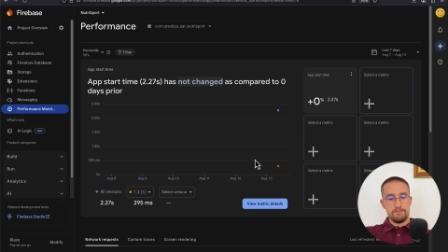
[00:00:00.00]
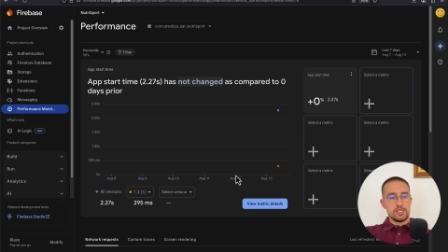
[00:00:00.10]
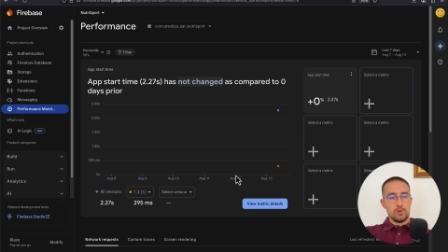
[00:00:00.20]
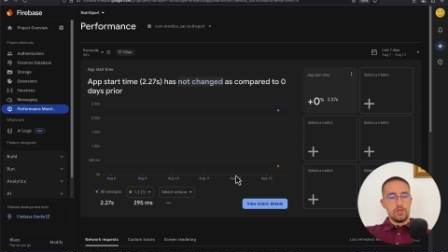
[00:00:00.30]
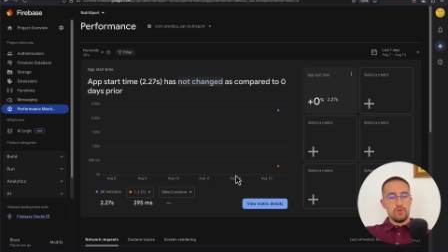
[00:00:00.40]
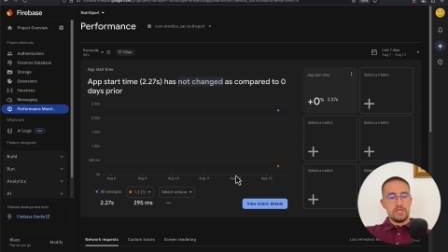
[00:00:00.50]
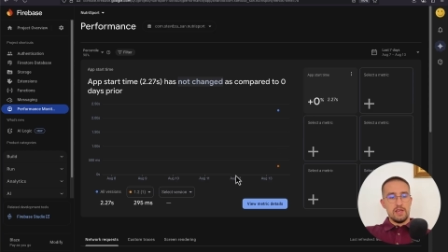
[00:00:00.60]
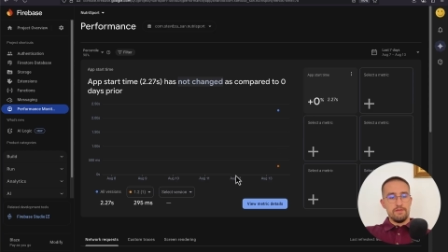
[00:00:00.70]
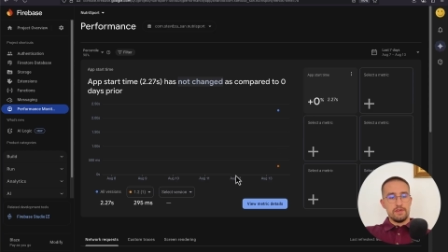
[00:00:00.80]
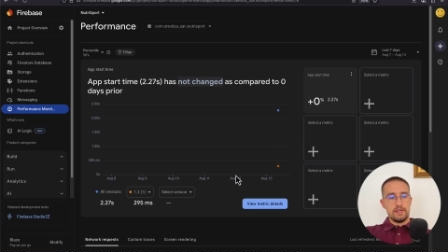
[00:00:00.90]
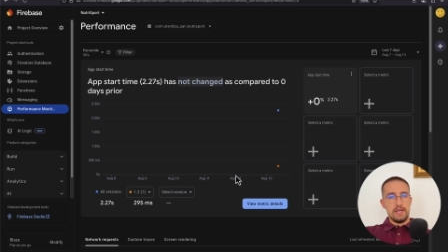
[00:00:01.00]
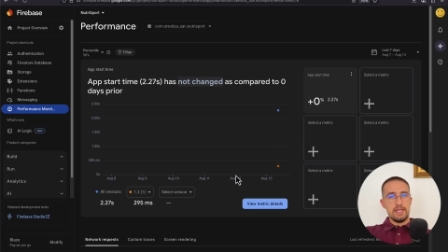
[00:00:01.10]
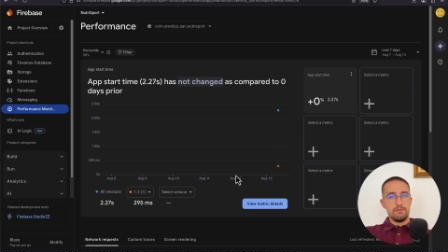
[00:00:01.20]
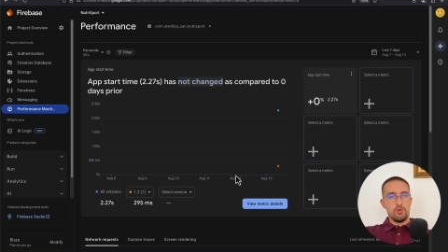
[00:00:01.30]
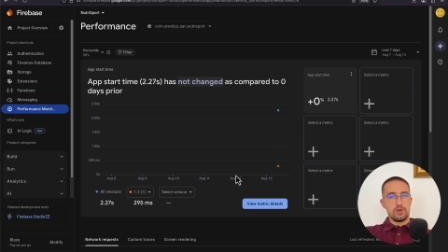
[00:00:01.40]
So we don't have
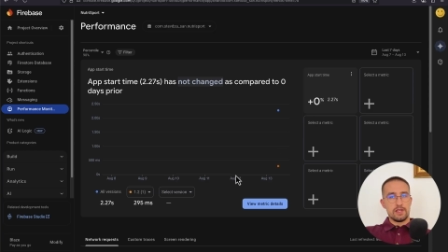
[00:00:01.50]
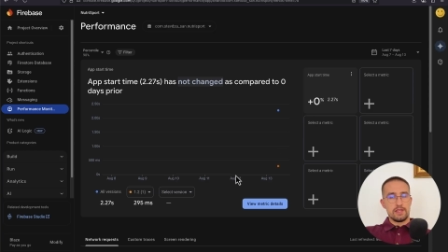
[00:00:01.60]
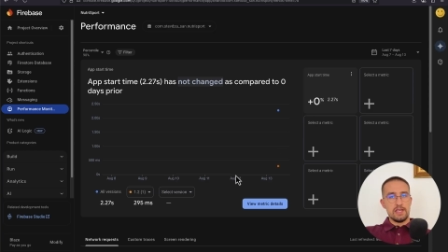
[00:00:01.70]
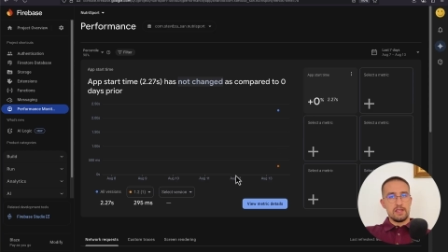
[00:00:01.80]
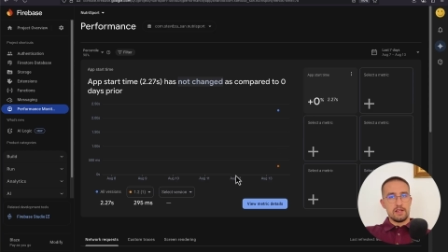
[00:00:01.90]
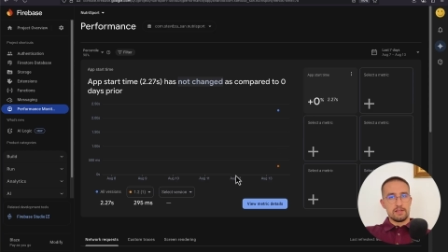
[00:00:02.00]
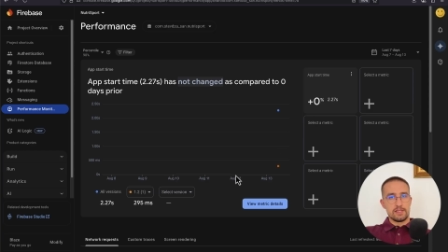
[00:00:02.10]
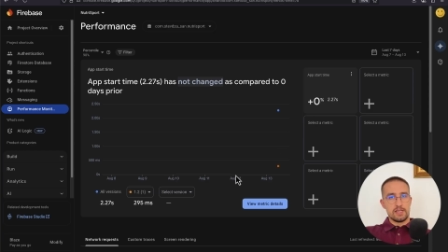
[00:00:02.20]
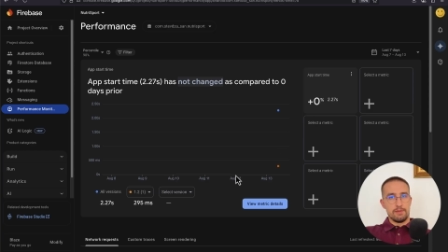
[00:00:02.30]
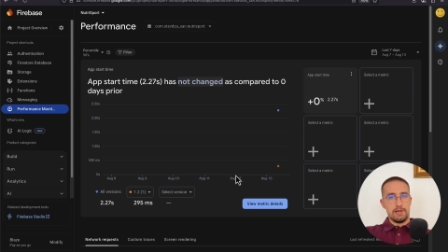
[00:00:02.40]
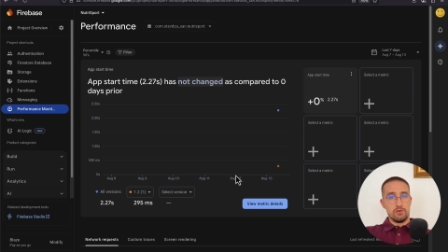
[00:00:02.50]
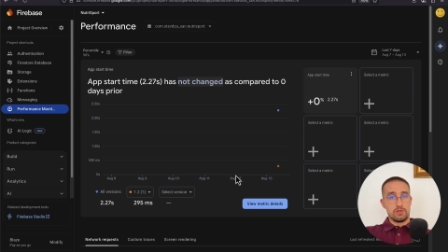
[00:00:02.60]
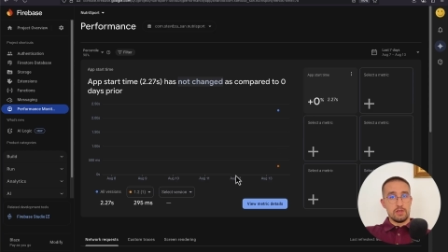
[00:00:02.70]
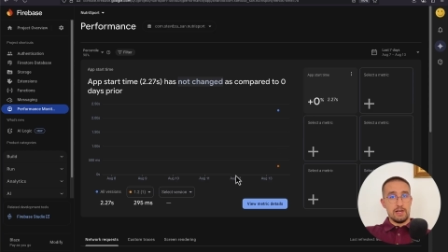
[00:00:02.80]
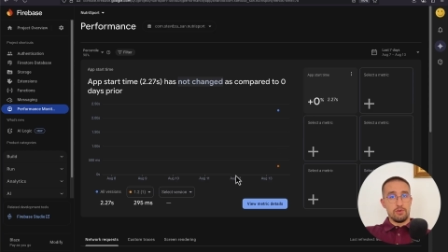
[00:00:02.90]
any more details
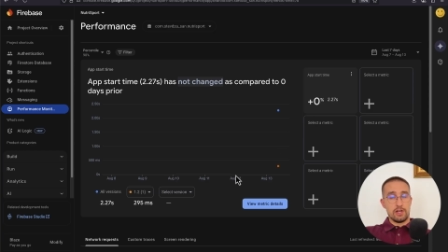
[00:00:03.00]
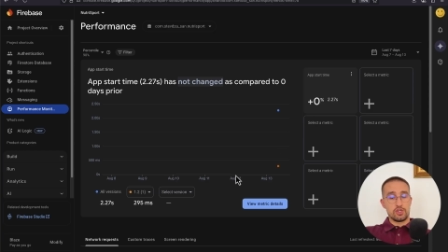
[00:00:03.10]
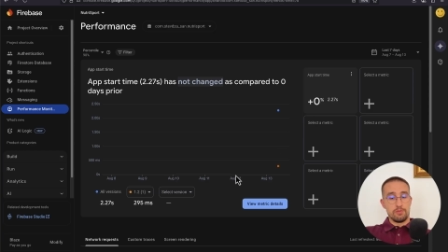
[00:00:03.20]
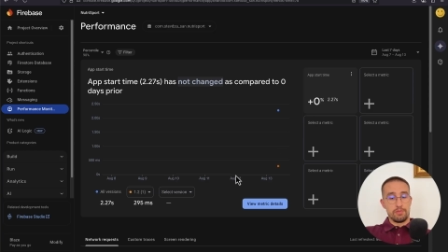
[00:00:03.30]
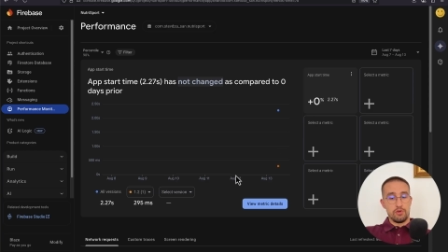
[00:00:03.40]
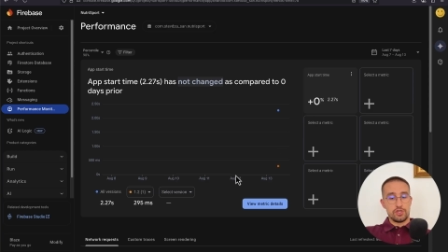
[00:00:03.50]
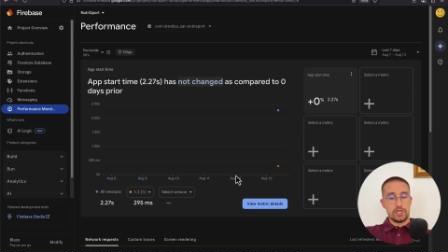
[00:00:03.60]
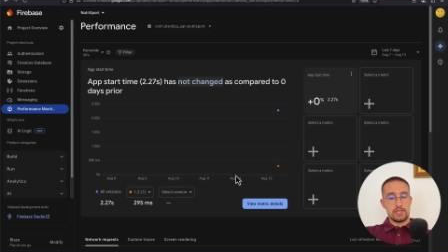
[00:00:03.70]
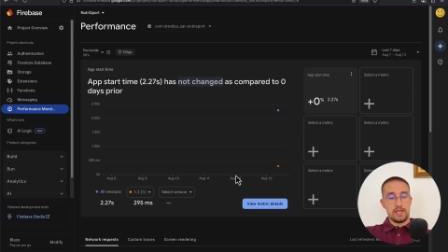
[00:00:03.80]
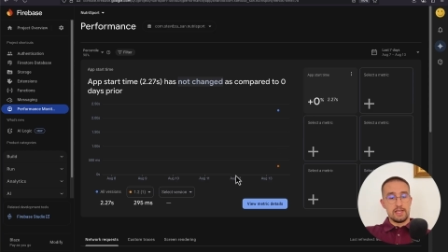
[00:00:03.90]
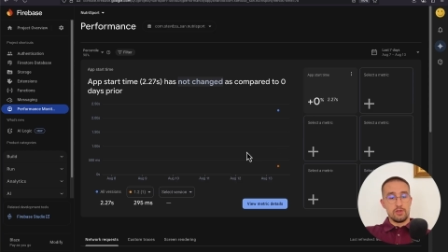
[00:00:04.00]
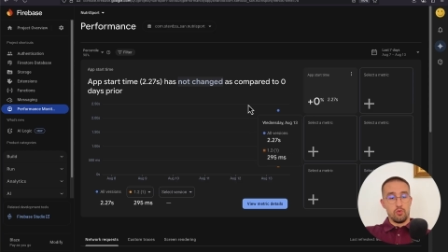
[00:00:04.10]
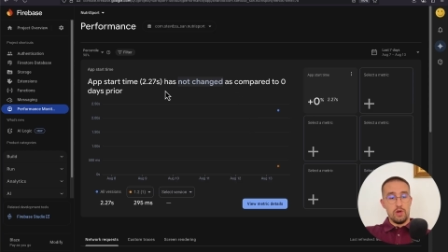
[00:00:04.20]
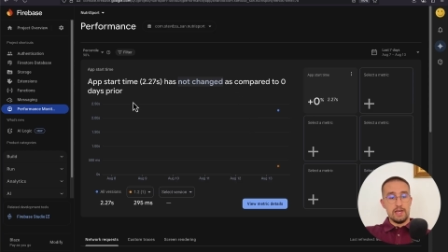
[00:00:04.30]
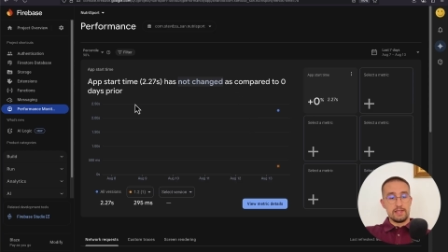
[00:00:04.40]
about our actual project and
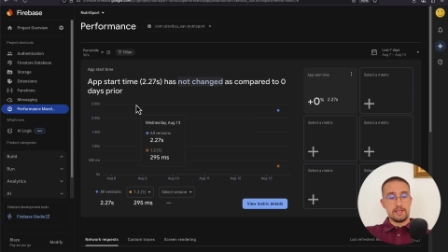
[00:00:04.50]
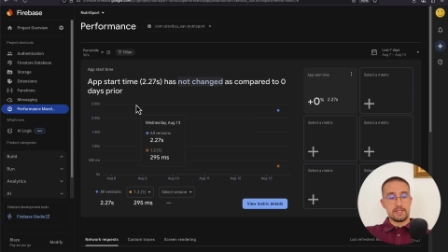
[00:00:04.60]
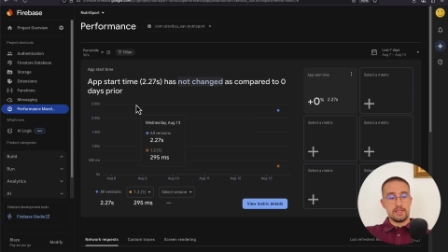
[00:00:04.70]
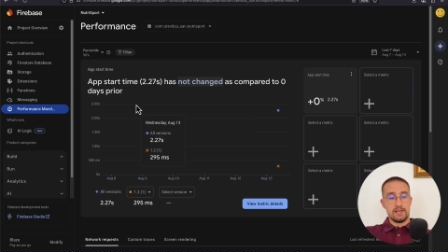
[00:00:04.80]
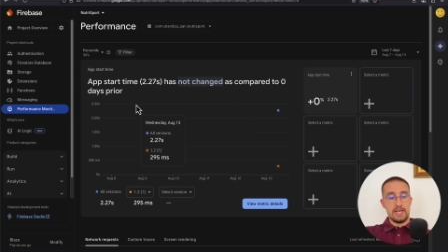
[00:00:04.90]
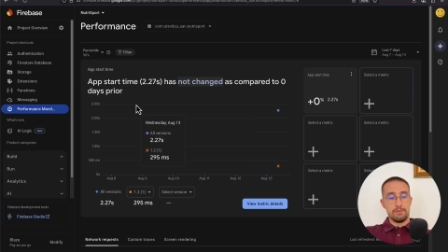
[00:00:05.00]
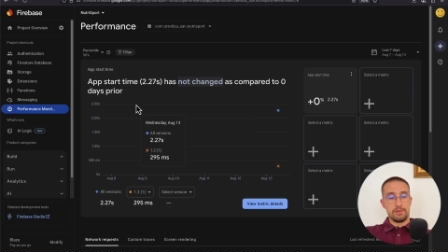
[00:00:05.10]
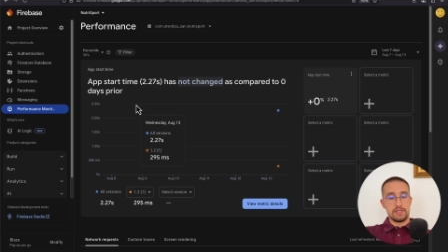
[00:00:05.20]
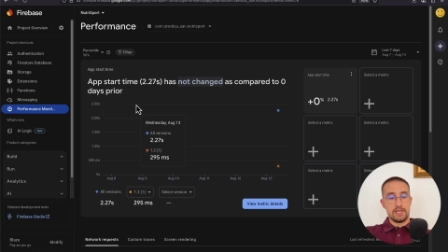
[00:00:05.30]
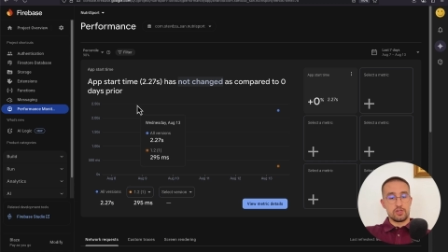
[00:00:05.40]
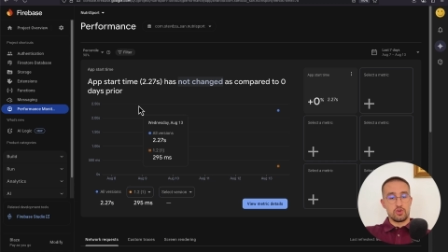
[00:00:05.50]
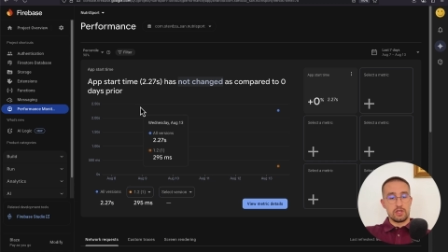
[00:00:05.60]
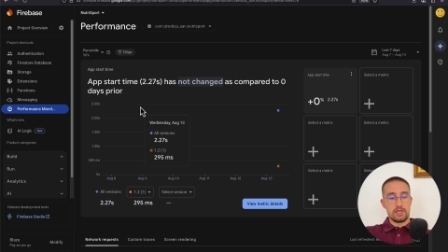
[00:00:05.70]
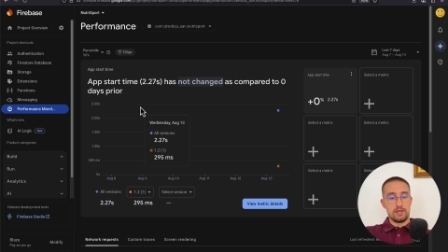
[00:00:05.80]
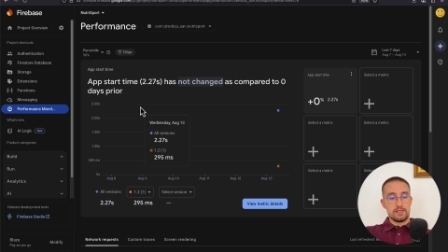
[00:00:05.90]
why this app is actually